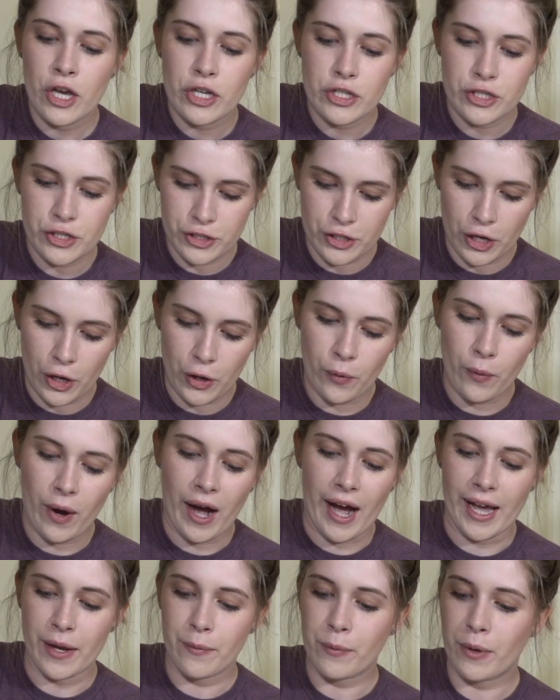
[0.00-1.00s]
So
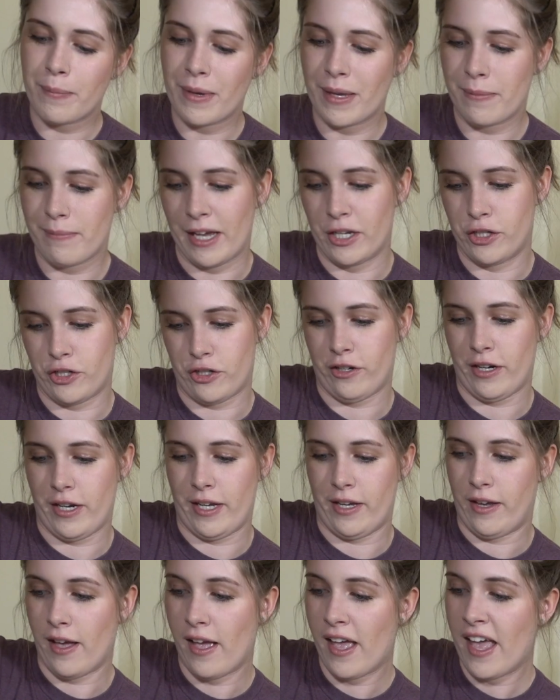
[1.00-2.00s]
I will be
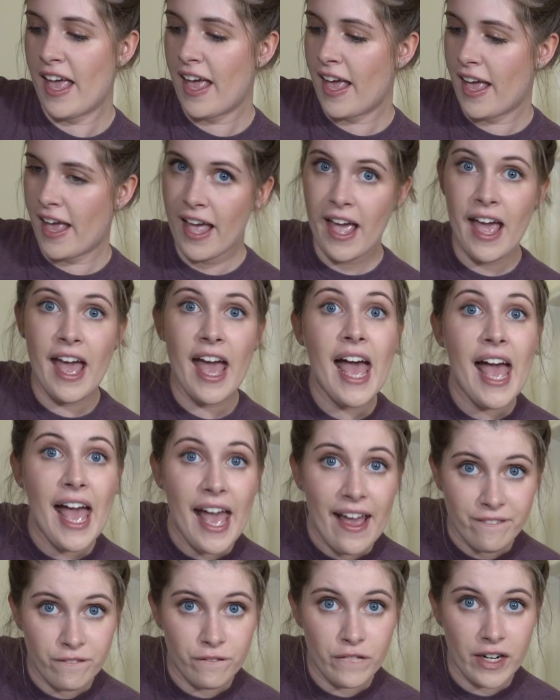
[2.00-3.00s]
measuring
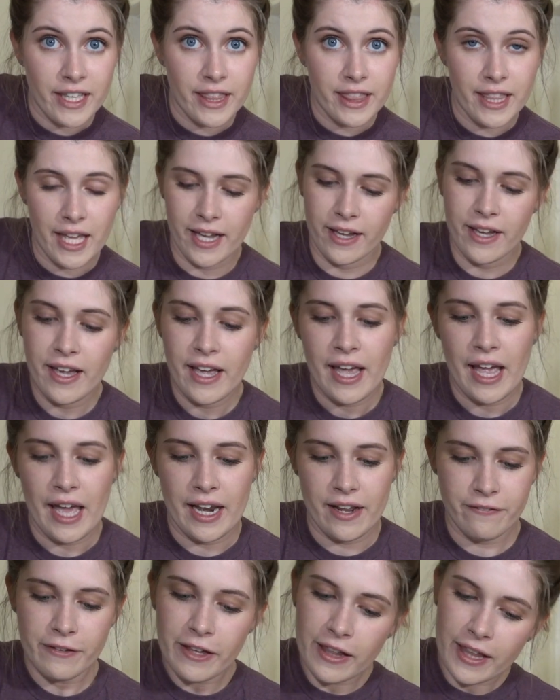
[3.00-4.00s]
everything.
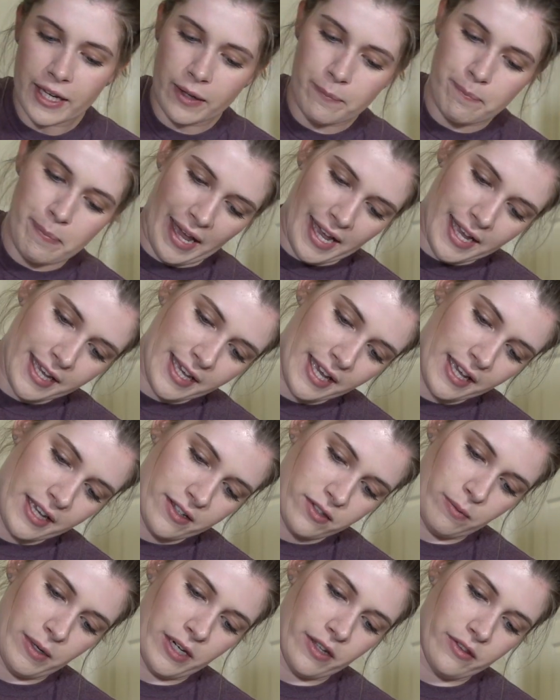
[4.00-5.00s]
And I feel like baking
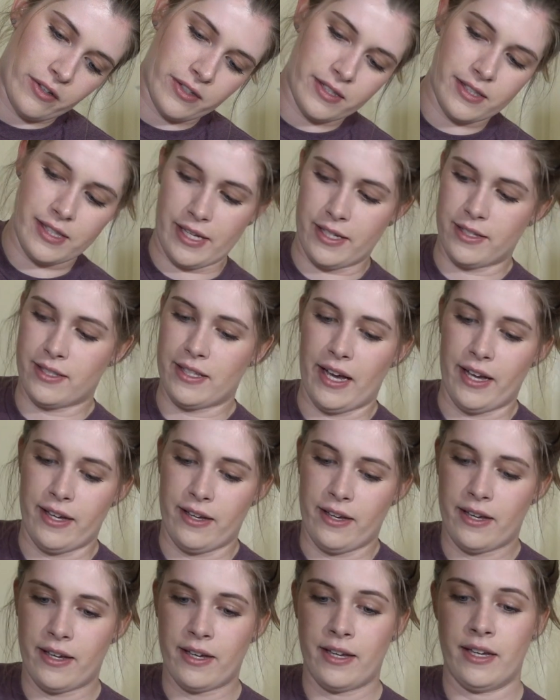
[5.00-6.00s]
is one of those things
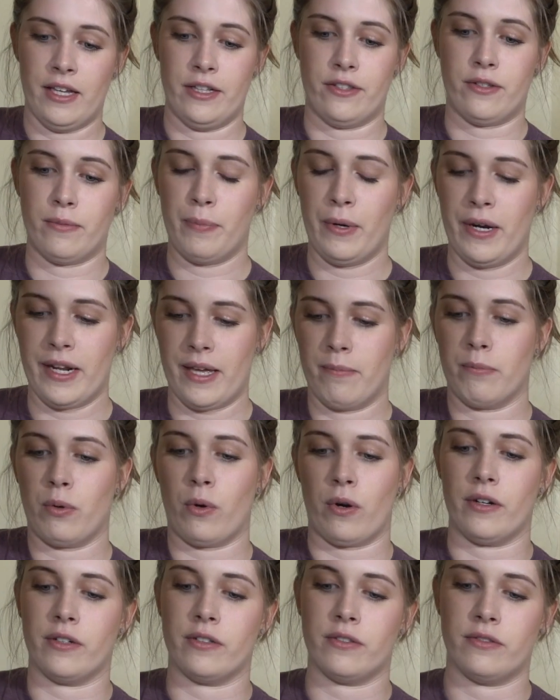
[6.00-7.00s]
that it's pretty
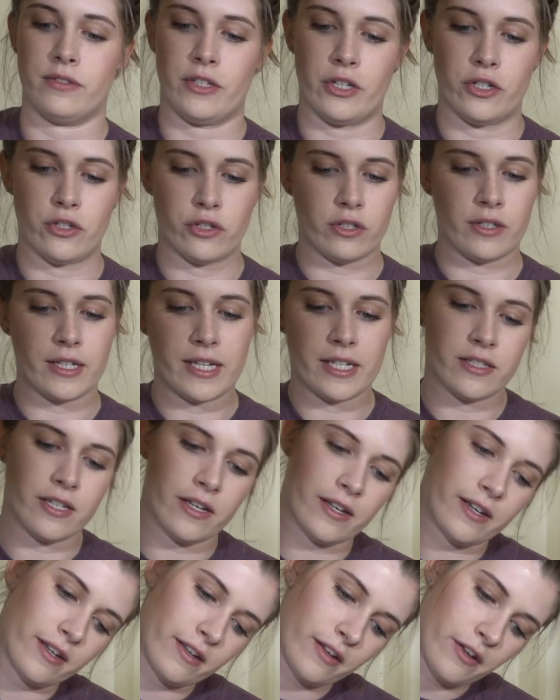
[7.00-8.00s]
important usually
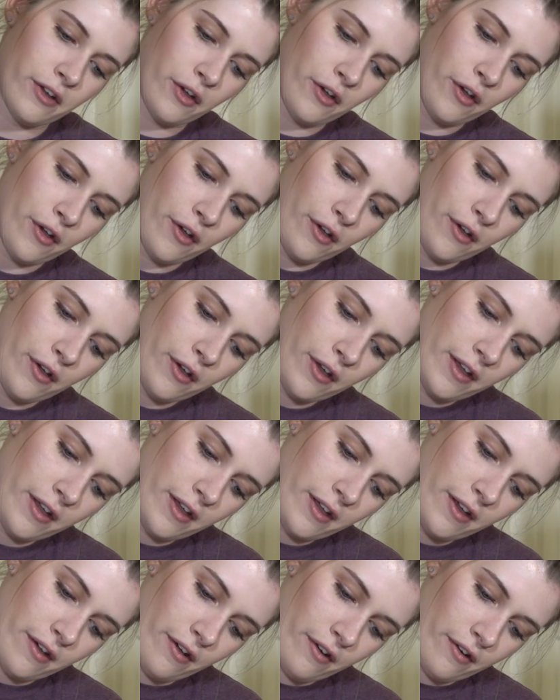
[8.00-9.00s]
to
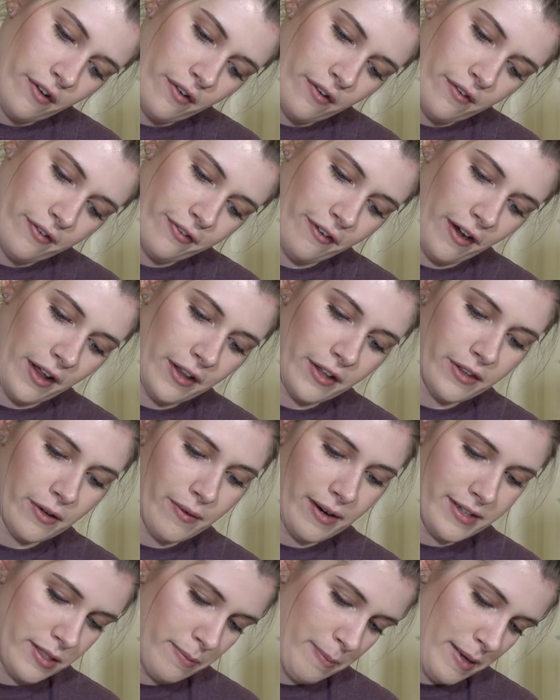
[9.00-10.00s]
follow the
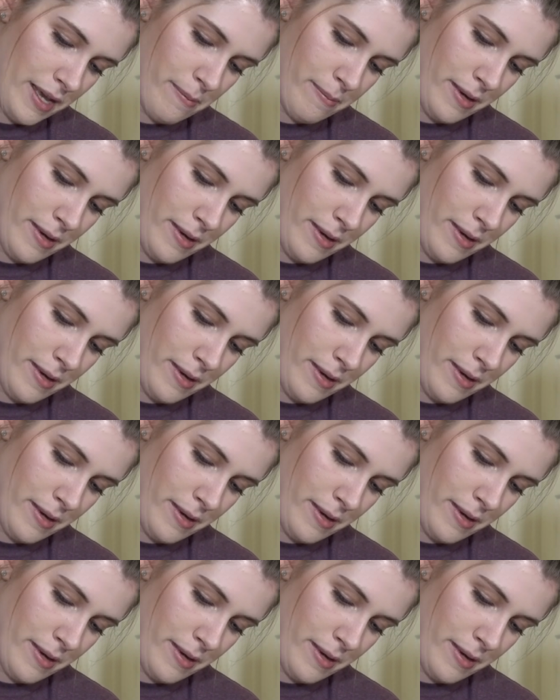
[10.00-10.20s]
recipe,